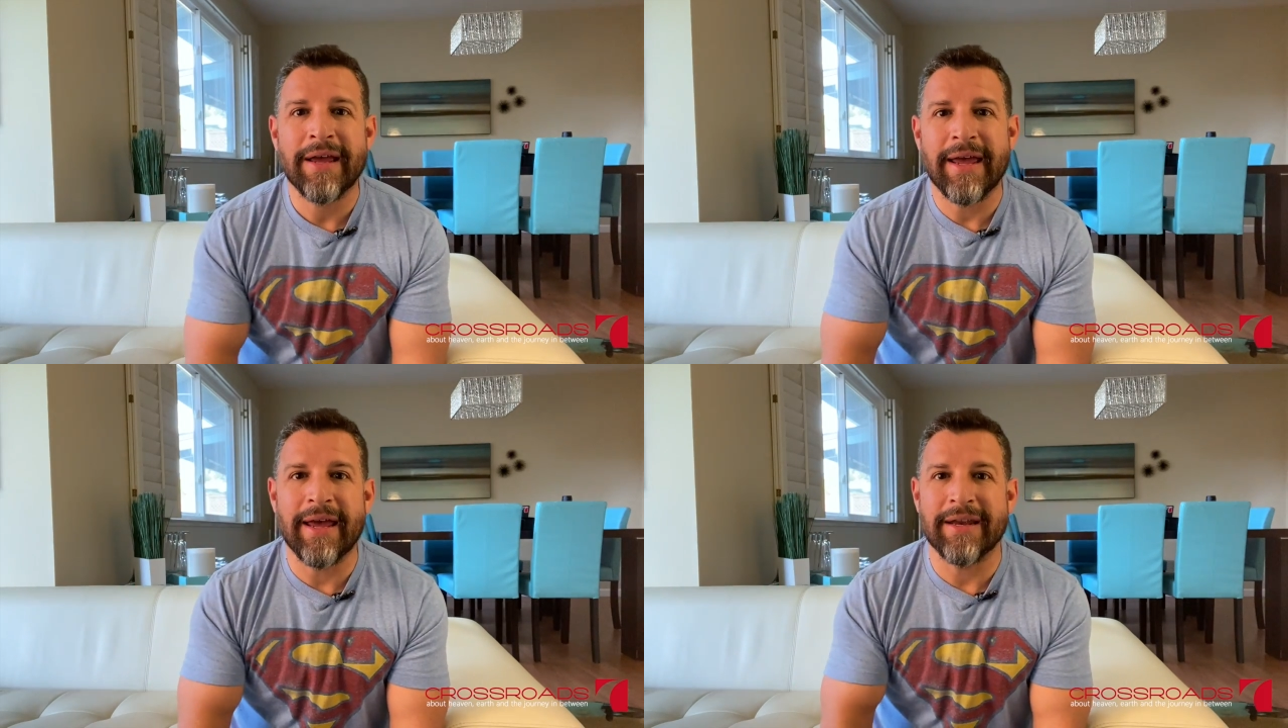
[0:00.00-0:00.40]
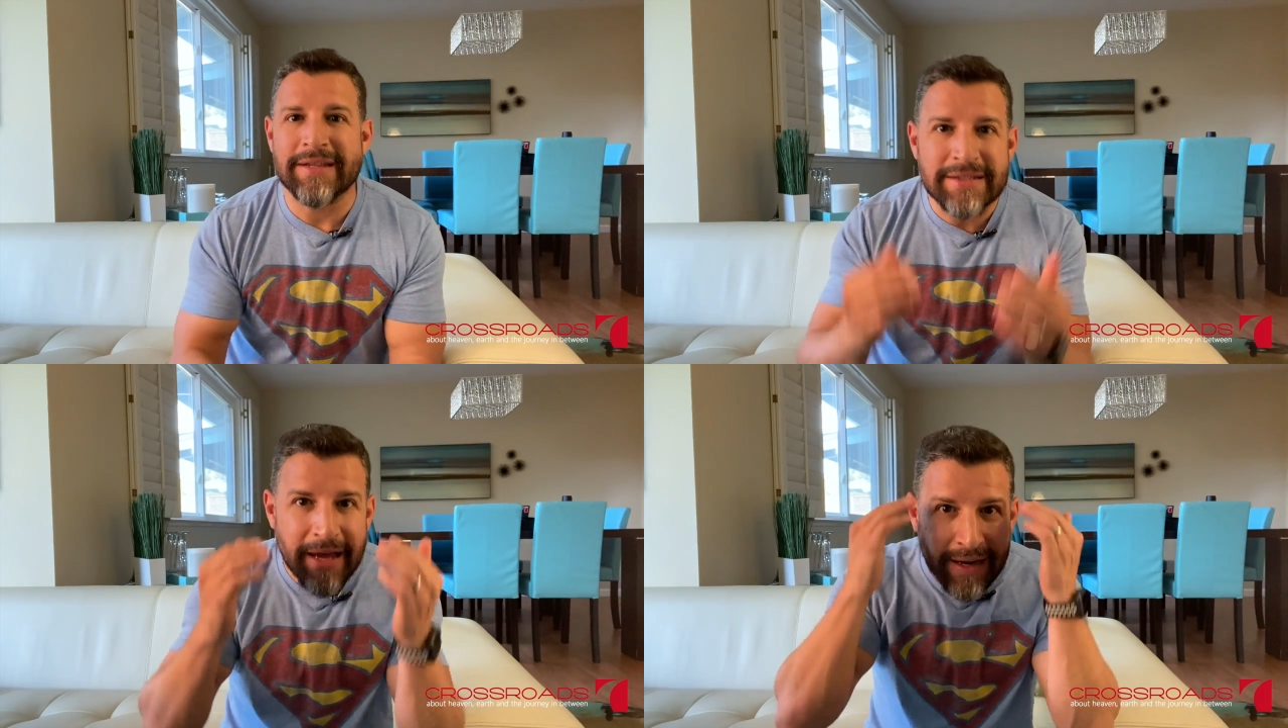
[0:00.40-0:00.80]
and
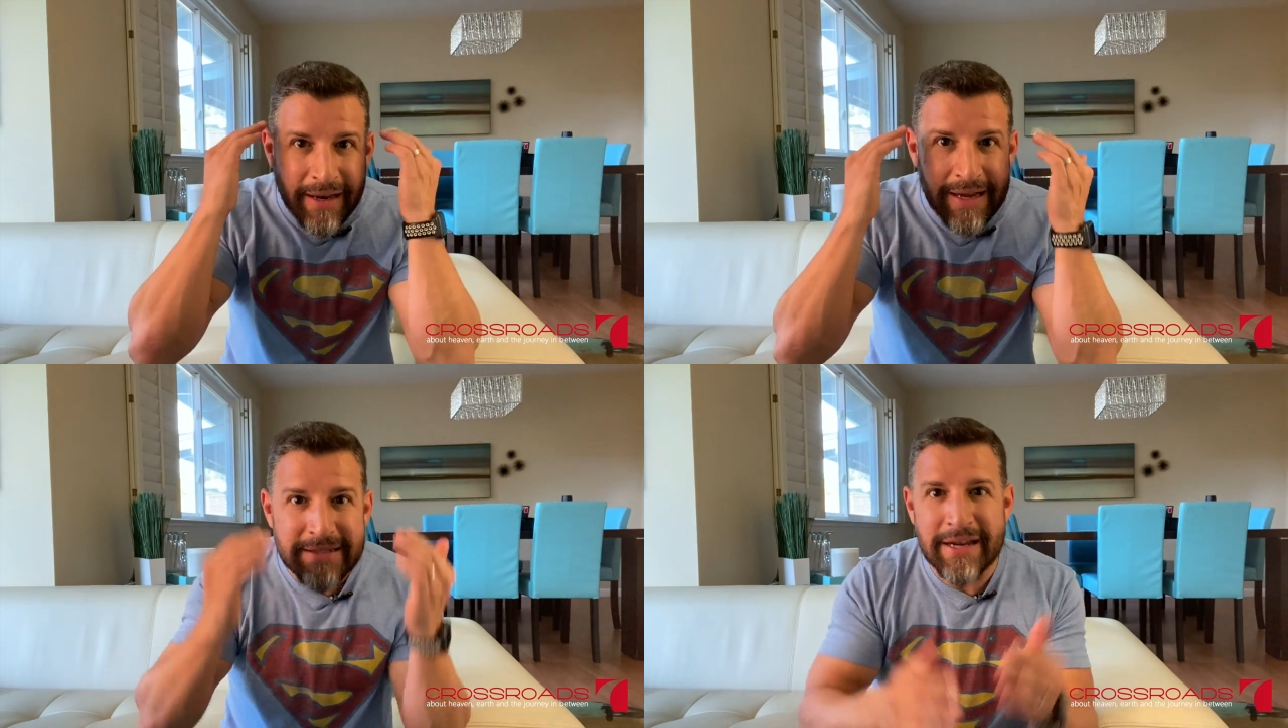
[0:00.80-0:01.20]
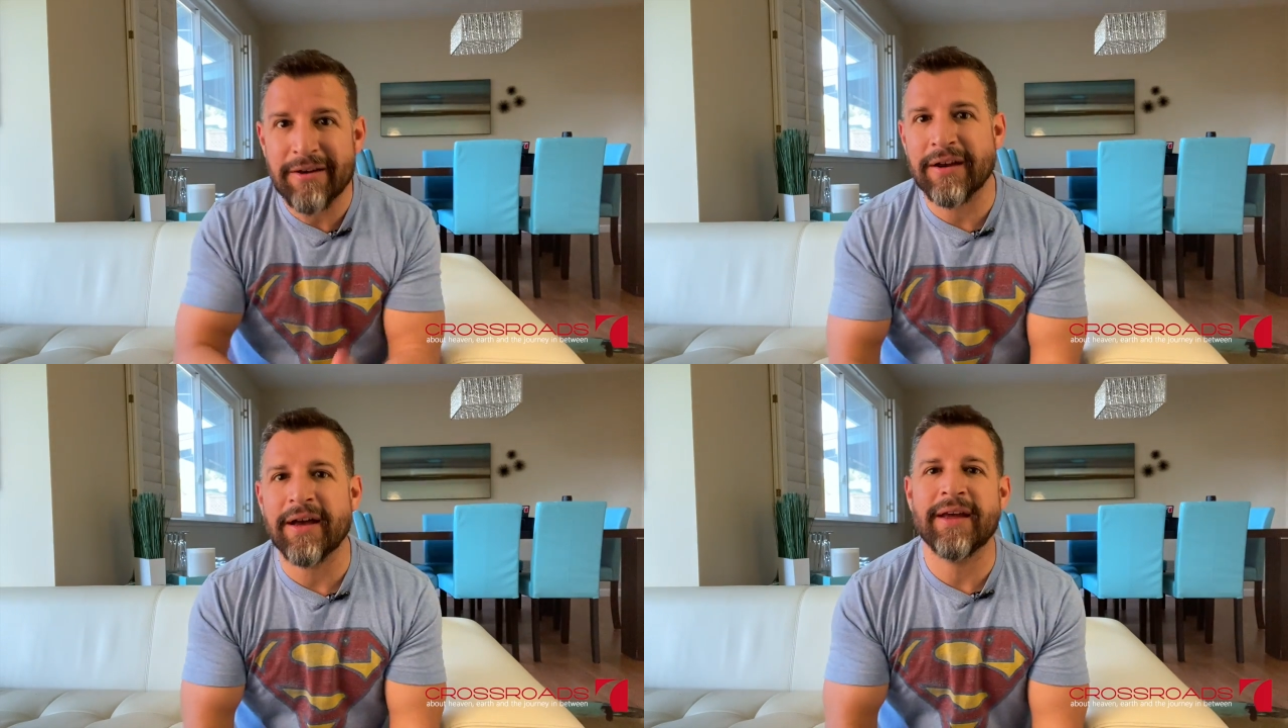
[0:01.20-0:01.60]
he's got a nice
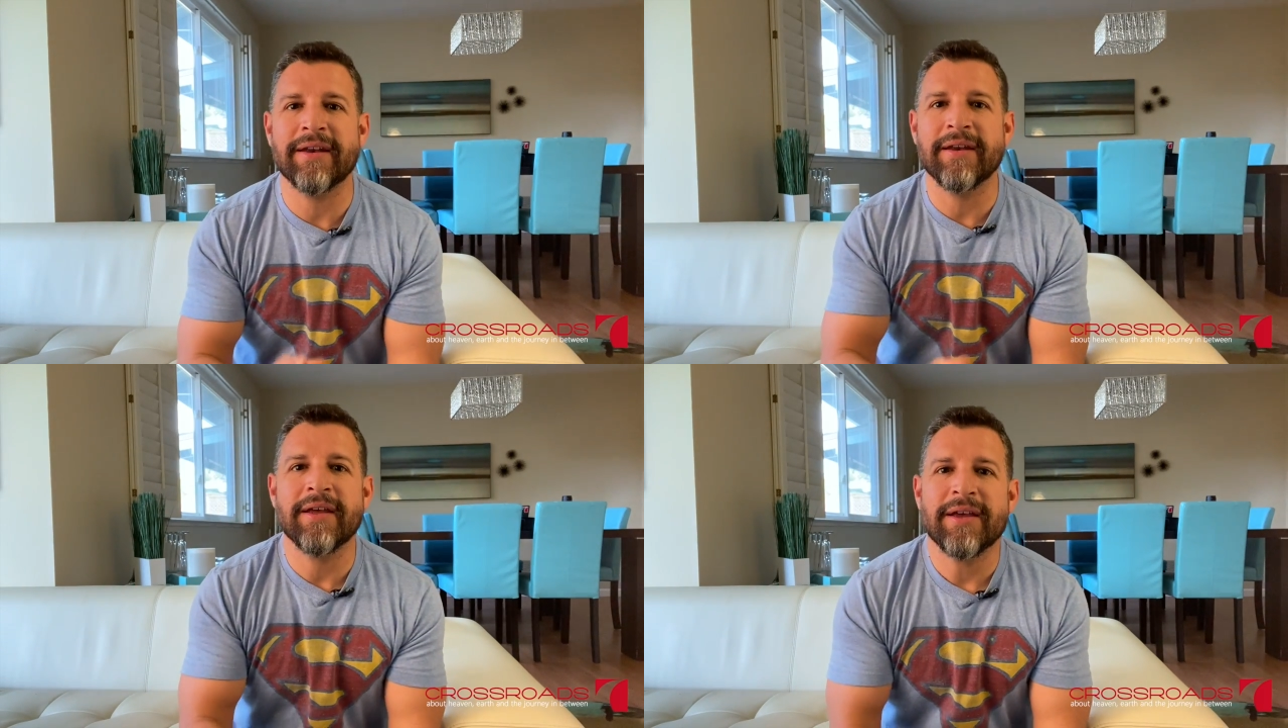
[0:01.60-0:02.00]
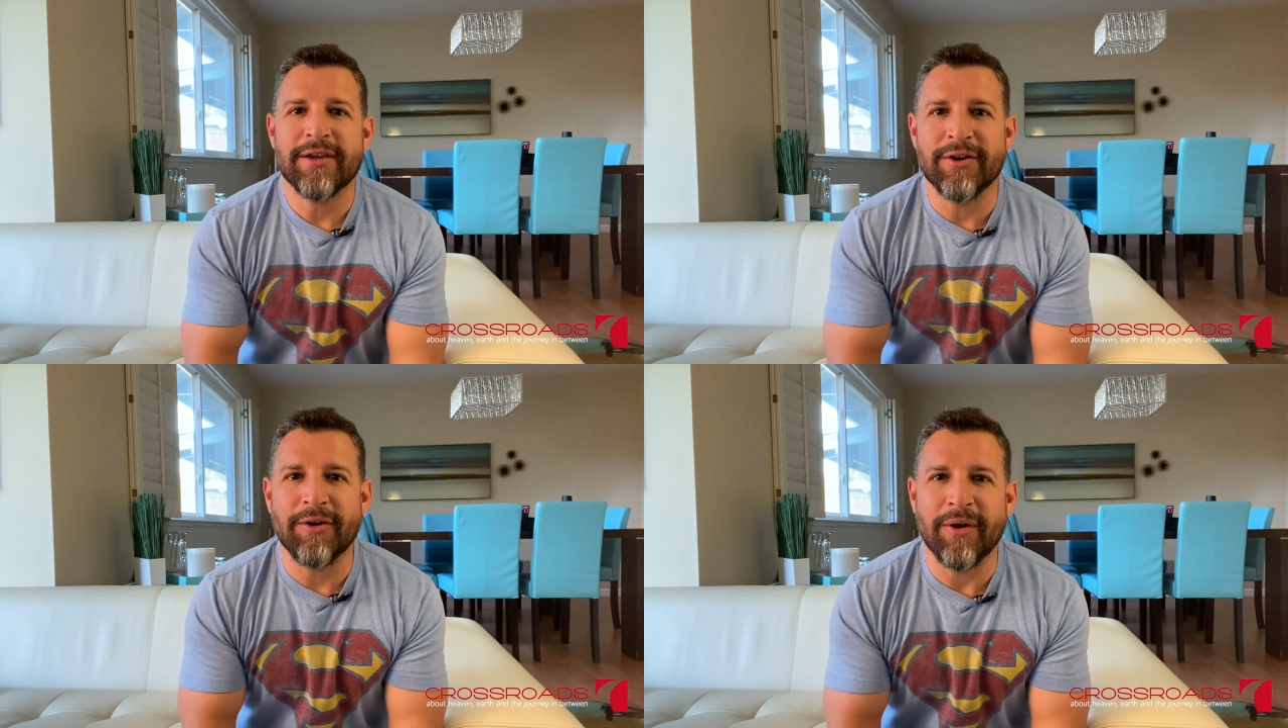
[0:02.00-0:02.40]
haircut and
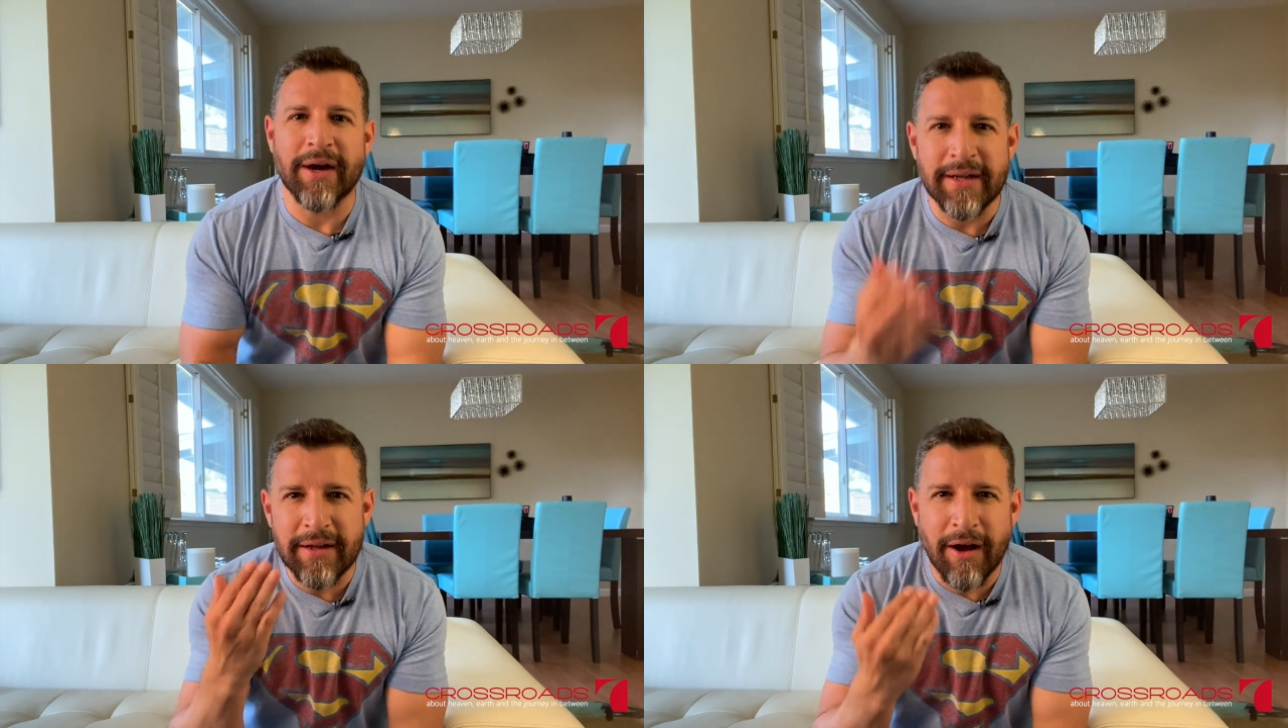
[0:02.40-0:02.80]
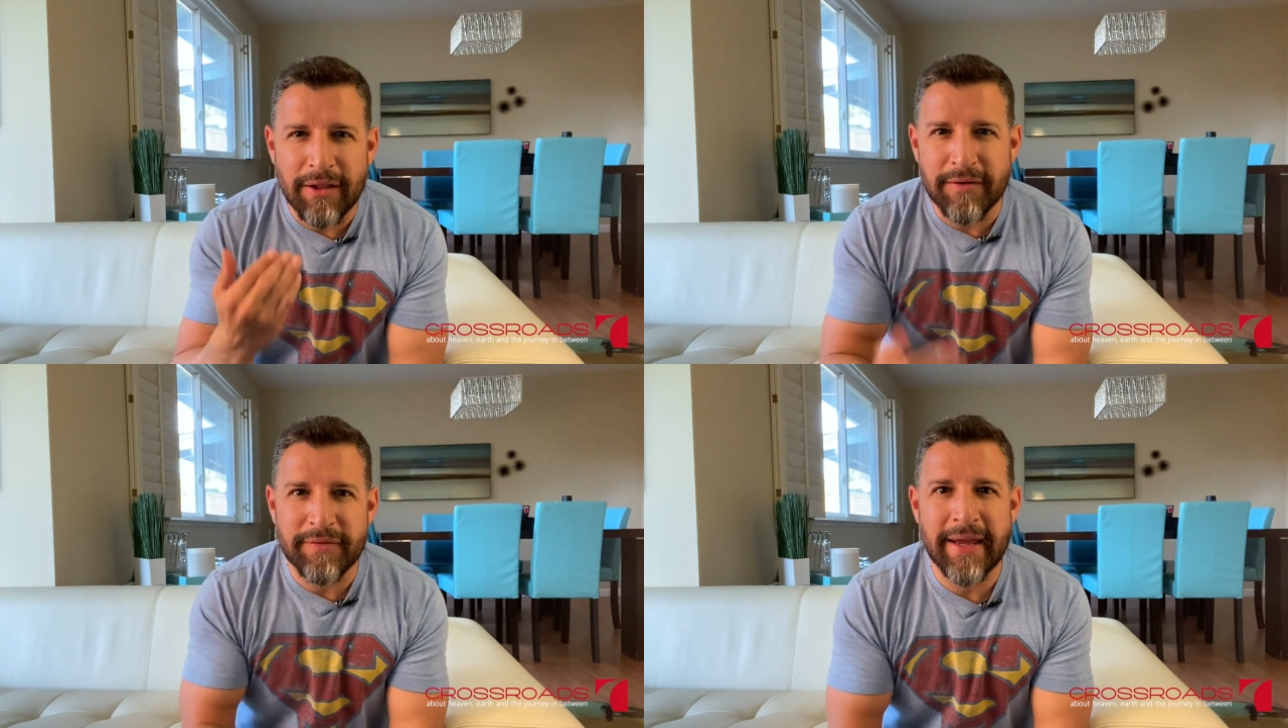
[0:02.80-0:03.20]

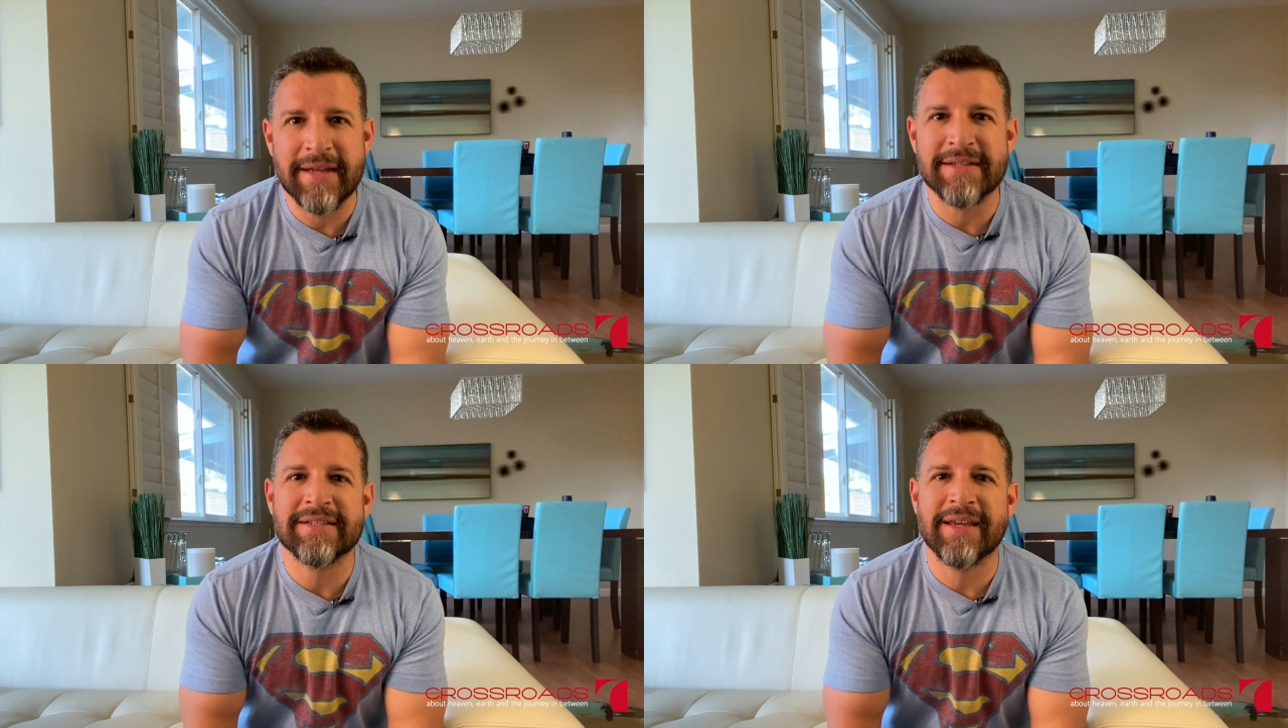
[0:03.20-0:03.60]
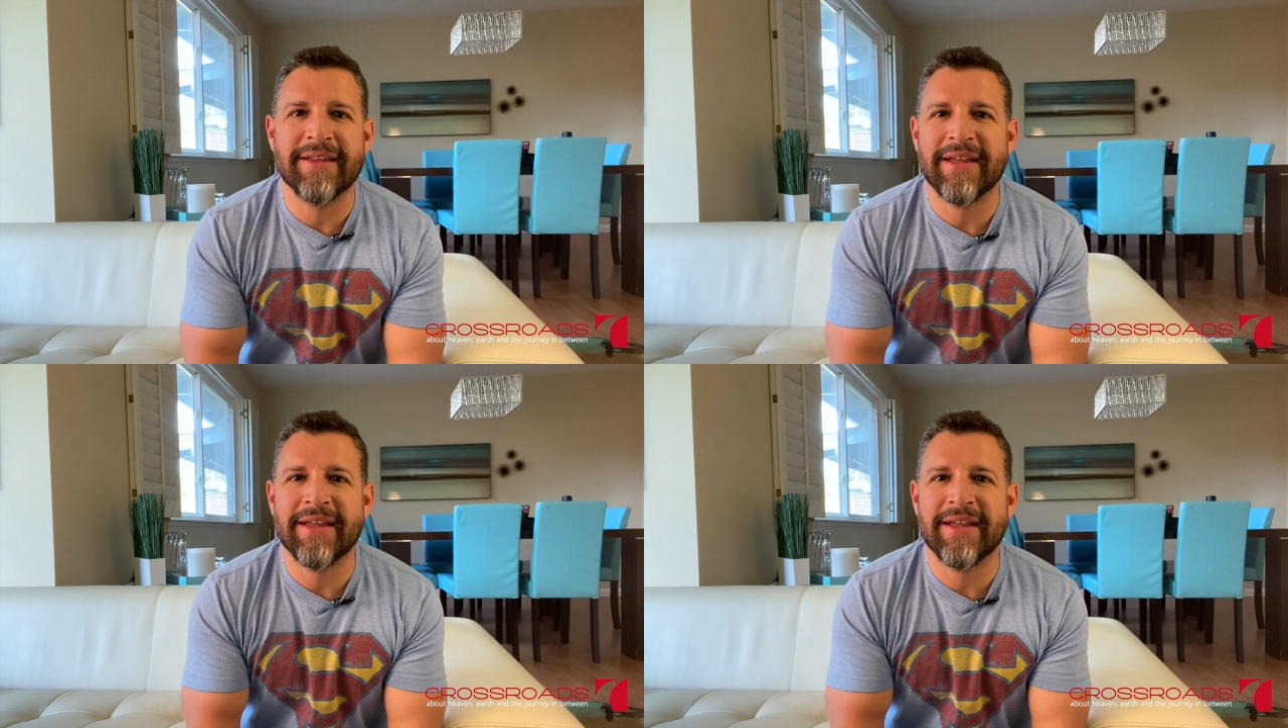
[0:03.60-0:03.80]
olive tan skin.